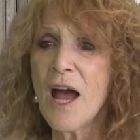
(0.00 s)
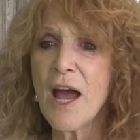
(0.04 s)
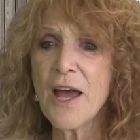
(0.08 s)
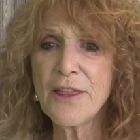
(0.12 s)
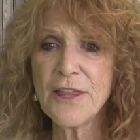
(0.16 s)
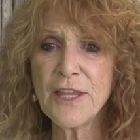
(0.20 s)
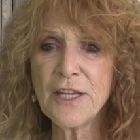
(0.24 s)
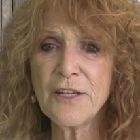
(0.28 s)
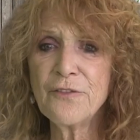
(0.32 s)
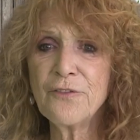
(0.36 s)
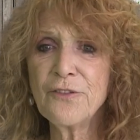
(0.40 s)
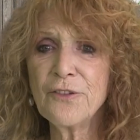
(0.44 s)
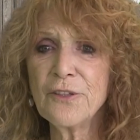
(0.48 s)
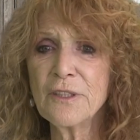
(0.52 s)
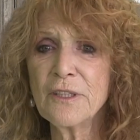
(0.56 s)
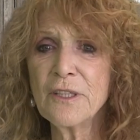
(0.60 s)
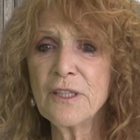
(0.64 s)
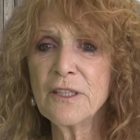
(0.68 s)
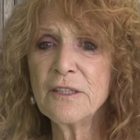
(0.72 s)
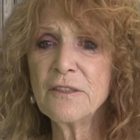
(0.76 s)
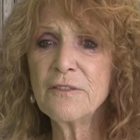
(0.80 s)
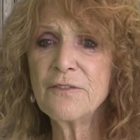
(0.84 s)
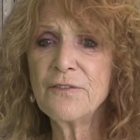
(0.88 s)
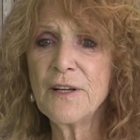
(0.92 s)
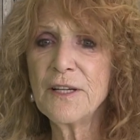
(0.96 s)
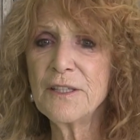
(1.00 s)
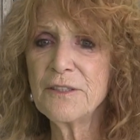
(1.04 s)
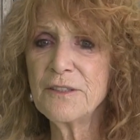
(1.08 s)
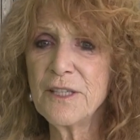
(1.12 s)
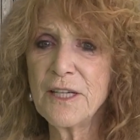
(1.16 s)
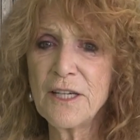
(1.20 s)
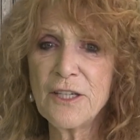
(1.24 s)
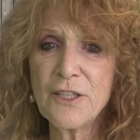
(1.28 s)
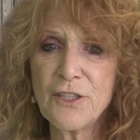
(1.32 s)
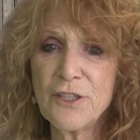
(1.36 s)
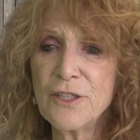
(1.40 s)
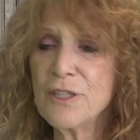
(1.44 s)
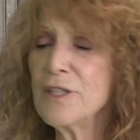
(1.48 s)
I think for a little
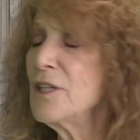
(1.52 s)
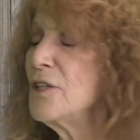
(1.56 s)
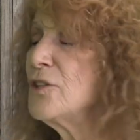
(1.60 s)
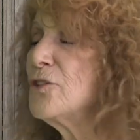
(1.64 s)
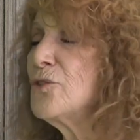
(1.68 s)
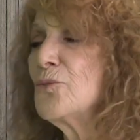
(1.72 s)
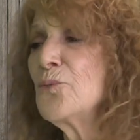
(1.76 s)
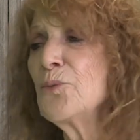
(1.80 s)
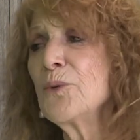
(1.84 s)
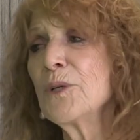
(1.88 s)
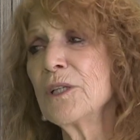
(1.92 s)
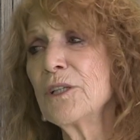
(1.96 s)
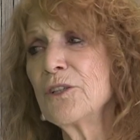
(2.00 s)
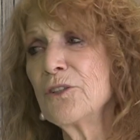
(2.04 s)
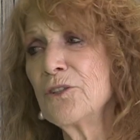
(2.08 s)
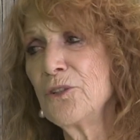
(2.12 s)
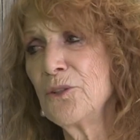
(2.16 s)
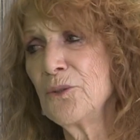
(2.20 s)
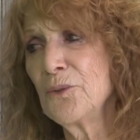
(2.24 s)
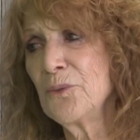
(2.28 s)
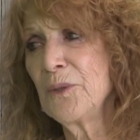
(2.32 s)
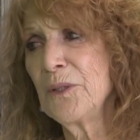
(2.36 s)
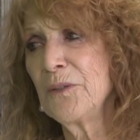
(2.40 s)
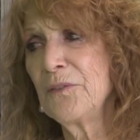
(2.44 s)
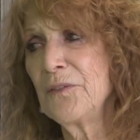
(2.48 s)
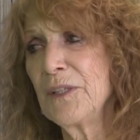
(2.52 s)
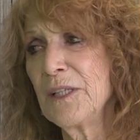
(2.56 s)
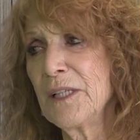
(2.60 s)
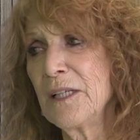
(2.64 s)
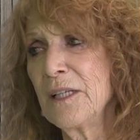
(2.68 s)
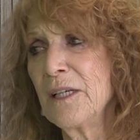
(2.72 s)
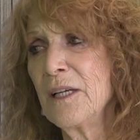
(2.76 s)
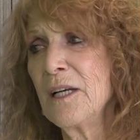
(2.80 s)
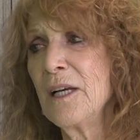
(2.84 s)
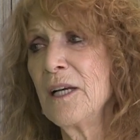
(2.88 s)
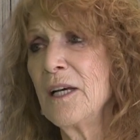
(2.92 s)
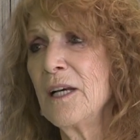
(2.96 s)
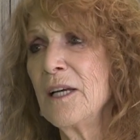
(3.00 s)
foundation is really terrific.
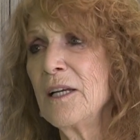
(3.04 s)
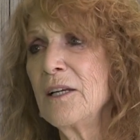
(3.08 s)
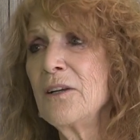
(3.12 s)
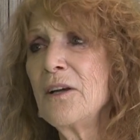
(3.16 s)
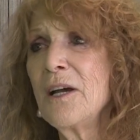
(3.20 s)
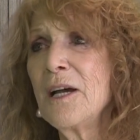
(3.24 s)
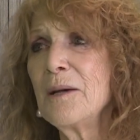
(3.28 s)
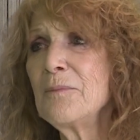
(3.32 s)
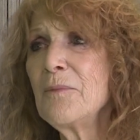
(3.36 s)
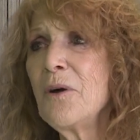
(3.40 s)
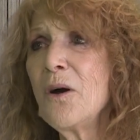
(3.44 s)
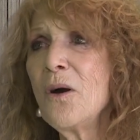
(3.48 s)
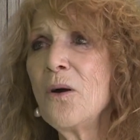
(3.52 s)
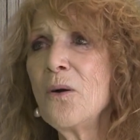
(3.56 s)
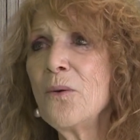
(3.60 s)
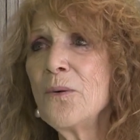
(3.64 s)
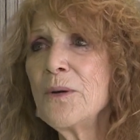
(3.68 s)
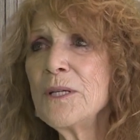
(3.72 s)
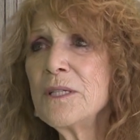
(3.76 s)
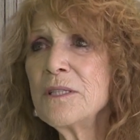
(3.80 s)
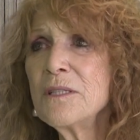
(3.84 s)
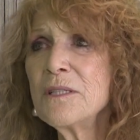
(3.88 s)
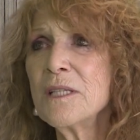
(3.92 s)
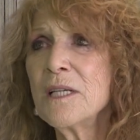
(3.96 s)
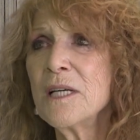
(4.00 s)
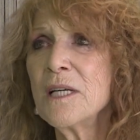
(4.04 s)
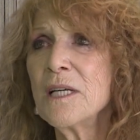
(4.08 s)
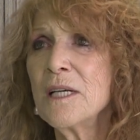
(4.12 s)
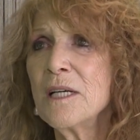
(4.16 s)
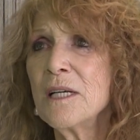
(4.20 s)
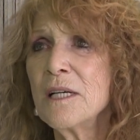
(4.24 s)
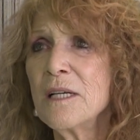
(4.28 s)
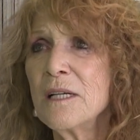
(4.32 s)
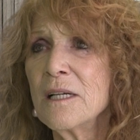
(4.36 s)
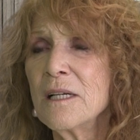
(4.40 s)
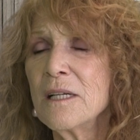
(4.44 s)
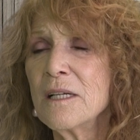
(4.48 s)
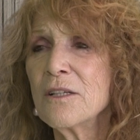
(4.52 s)
Yeah, I'm always
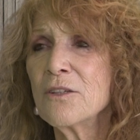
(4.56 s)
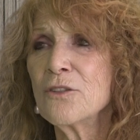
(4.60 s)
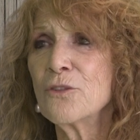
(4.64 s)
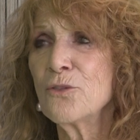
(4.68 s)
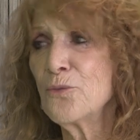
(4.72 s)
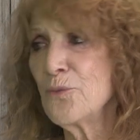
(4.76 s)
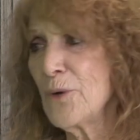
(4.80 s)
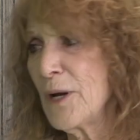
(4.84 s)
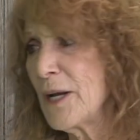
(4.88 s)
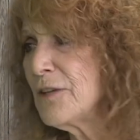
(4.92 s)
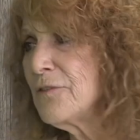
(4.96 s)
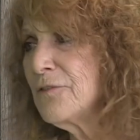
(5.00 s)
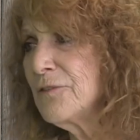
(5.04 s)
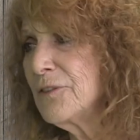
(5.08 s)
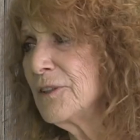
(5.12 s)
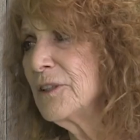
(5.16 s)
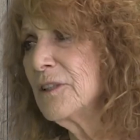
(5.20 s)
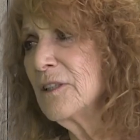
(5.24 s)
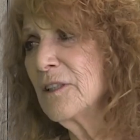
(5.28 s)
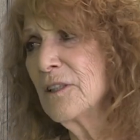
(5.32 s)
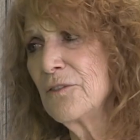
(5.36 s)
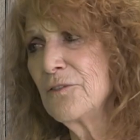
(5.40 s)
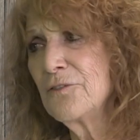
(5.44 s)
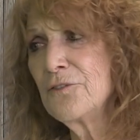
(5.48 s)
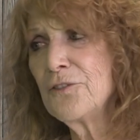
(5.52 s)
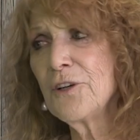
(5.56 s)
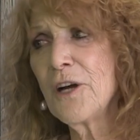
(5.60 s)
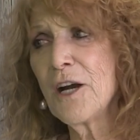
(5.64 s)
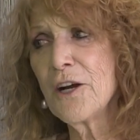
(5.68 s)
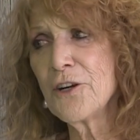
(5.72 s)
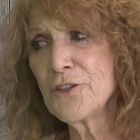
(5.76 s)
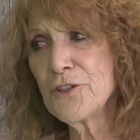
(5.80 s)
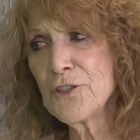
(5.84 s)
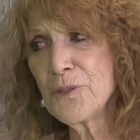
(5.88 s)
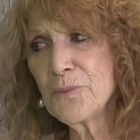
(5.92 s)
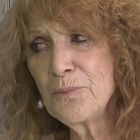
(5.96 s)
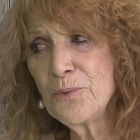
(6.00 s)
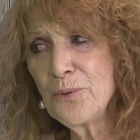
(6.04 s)
grateful for our
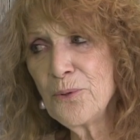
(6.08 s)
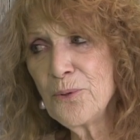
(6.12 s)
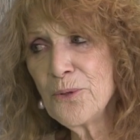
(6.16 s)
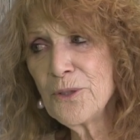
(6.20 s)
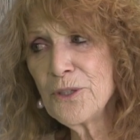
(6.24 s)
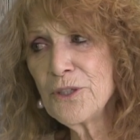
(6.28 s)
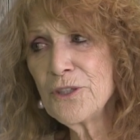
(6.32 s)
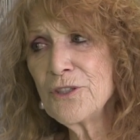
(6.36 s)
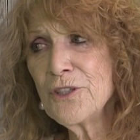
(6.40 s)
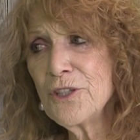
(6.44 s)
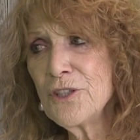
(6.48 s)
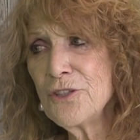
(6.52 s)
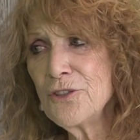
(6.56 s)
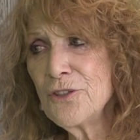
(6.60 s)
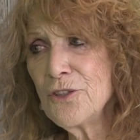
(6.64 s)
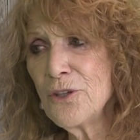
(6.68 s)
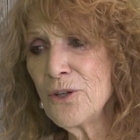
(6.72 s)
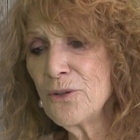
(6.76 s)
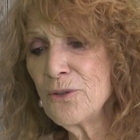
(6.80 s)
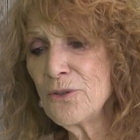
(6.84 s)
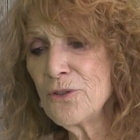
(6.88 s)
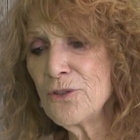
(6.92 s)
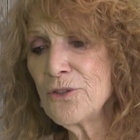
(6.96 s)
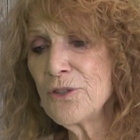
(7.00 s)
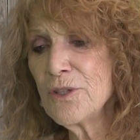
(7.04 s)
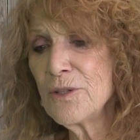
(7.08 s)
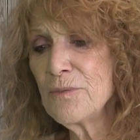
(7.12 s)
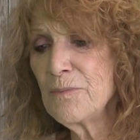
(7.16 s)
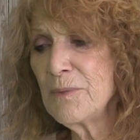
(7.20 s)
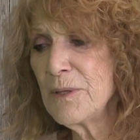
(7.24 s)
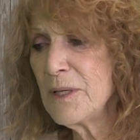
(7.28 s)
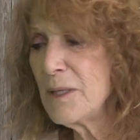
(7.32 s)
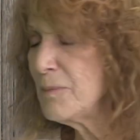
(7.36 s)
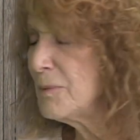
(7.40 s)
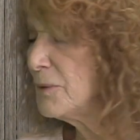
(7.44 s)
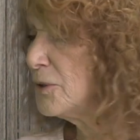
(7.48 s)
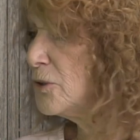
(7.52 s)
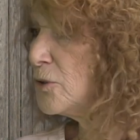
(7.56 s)
supporters and donors and
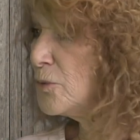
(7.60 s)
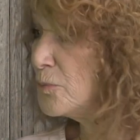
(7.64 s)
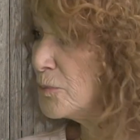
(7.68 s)
people who